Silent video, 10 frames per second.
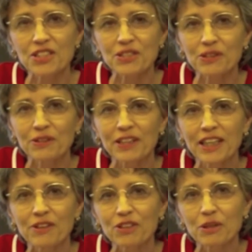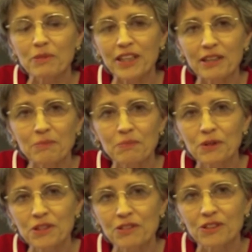So one of my
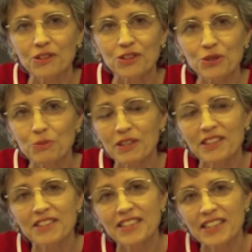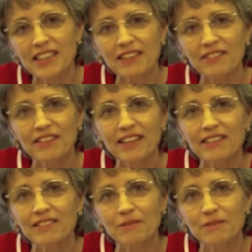personal goals would be to see the